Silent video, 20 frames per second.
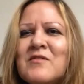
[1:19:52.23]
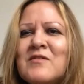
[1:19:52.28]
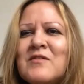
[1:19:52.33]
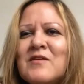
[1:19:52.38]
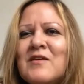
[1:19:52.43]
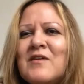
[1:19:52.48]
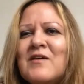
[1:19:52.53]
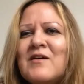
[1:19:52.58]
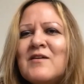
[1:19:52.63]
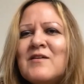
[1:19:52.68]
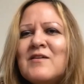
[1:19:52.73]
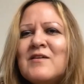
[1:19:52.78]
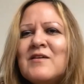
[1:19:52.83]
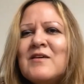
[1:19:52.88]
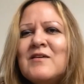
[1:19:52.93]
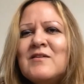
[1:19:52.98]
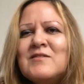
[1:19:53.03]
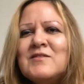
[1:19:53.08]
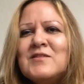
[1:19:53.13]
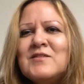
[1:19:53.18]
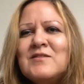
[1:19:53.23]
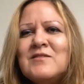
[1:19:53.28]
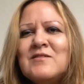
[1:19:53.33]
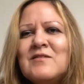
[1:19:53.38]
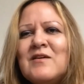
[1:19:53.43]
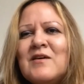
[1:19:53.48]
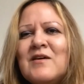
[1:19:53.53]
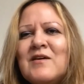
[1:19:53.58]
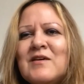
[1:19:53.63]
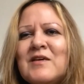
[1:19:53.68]

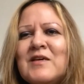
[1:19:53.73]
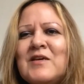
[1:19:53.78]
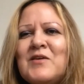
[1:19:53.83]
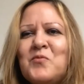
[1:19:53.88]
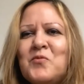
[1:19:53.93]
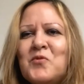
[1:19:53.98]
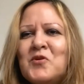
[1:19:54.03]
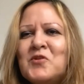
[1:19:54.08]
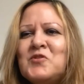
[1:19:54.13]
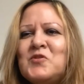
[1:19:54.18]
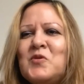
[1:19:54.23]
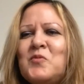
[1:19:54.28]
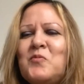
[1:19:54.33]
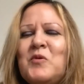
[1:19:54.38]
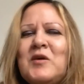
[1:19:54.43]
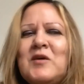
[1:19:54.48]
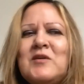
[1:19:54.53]
He works with me.